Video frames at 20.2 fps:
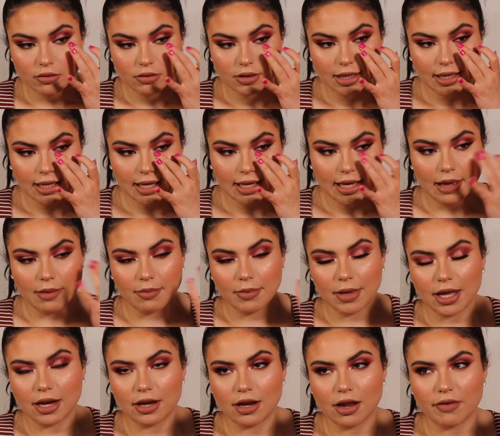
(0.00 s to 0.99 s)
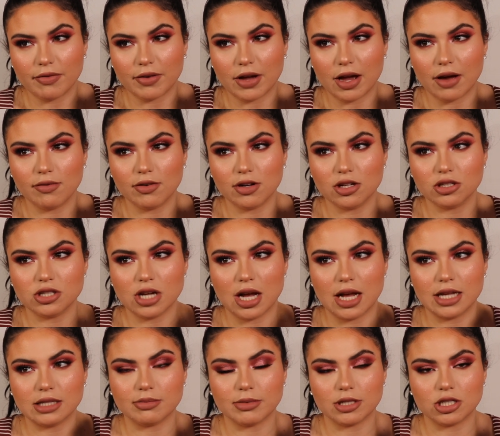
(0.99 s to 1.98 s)
think it gave me enough coverage
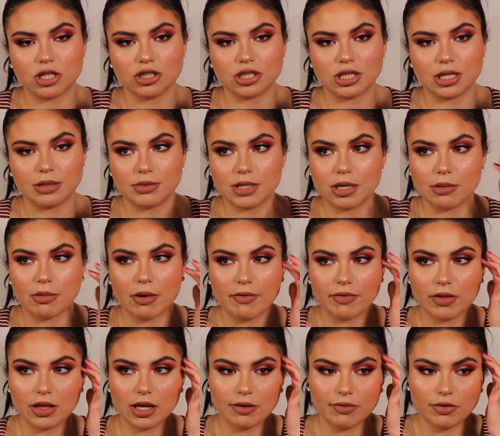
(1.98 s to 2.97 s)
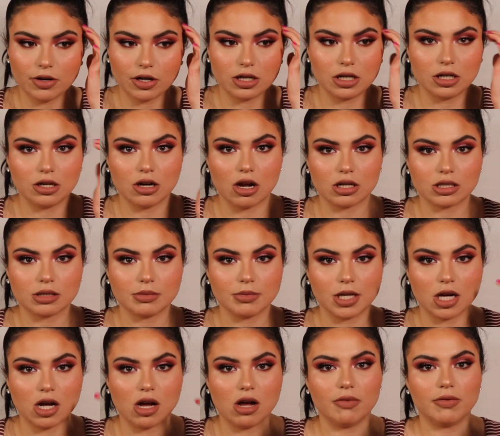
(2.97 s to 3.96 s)
as my Tarte Shape Tape. I feel like if you're gonna knock
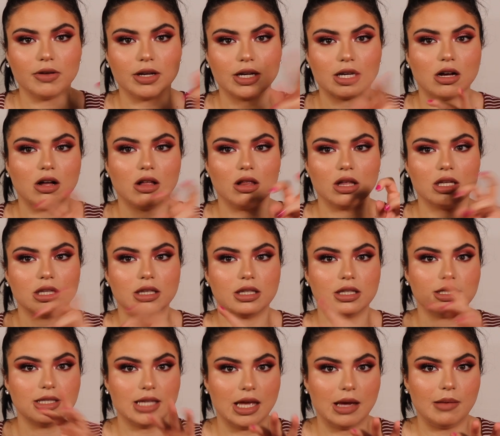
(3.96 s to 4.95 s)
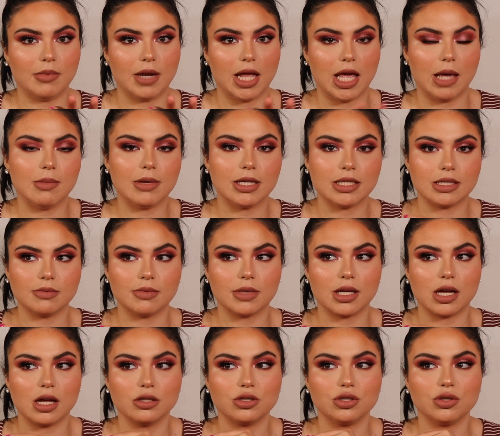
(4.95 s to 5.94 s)
something off, like call it the same name as
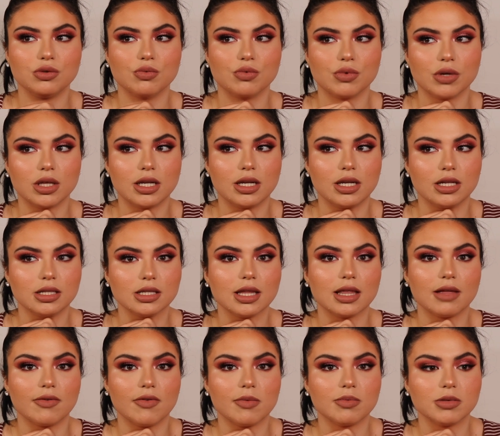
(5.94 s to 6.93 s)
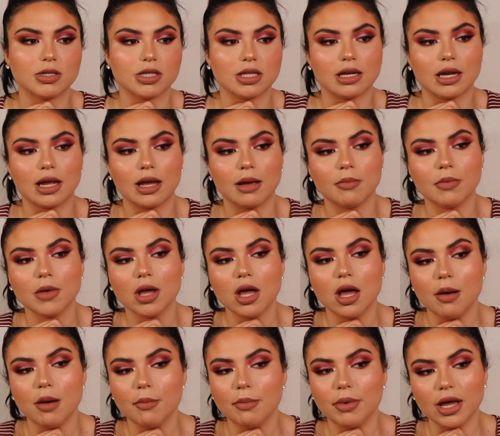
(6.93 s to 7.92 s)
something else, you really need to live up to the name.
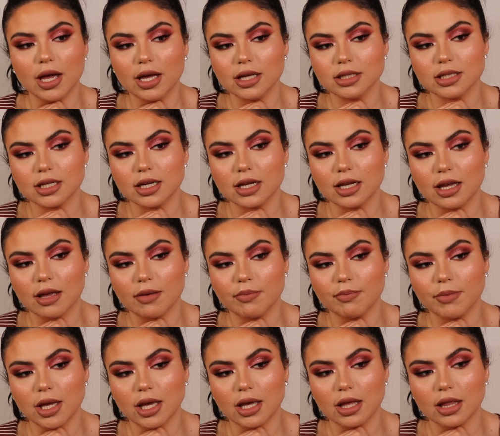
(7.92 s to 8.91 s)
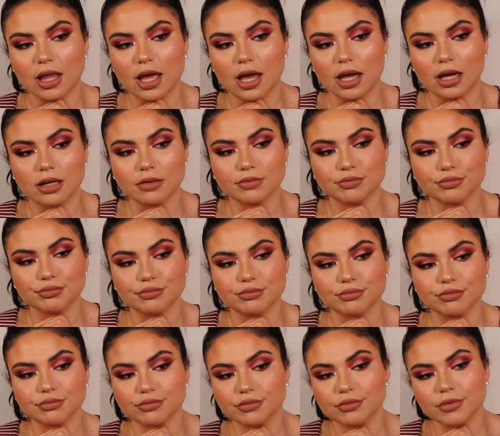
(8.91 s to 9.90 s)
But it didn't give me like
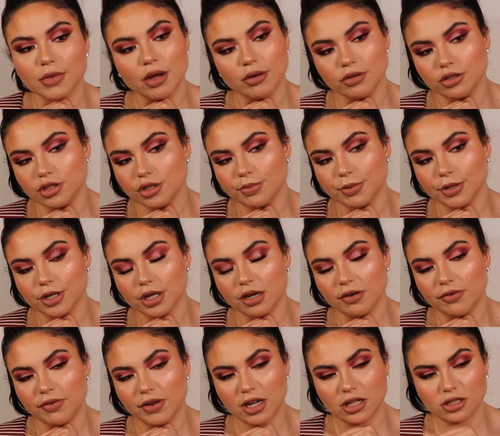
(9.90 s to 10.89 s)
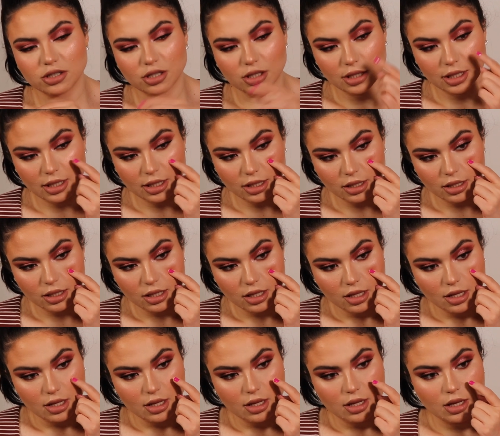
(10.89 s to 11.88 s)
a super good finish. I think it,
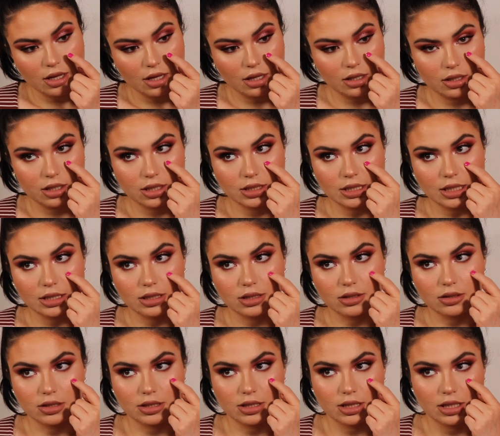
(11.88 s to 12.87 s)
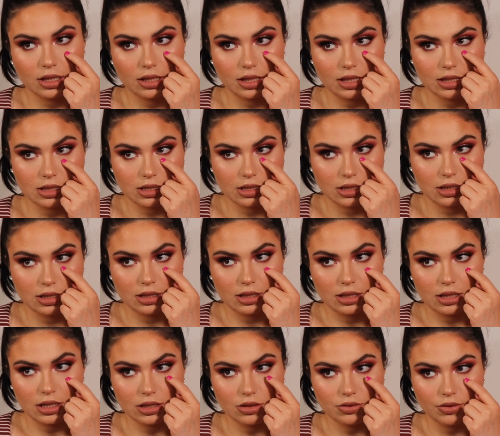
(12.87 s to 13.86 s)
cause I could still see like
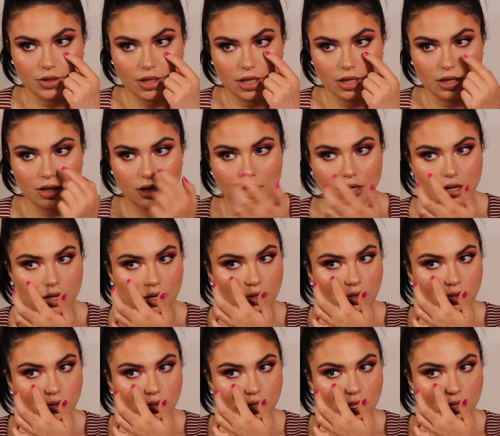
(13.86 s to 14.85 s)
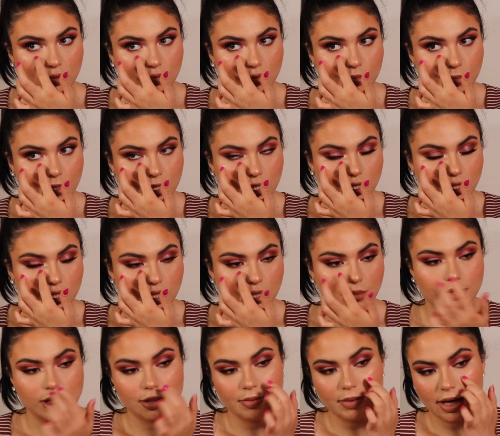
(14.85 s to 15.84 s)
this right here, and usually with my Tarte
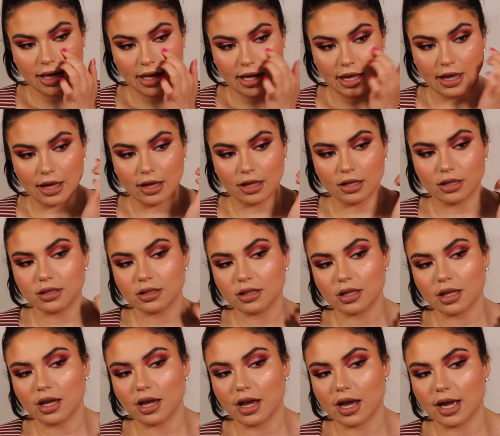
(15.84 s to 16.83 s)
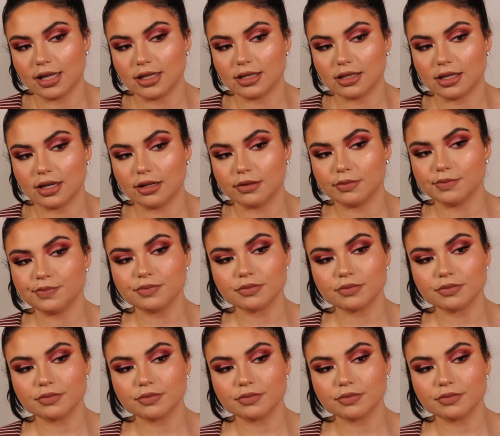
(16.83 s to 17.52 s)
Shape Tape I can't, it hides it.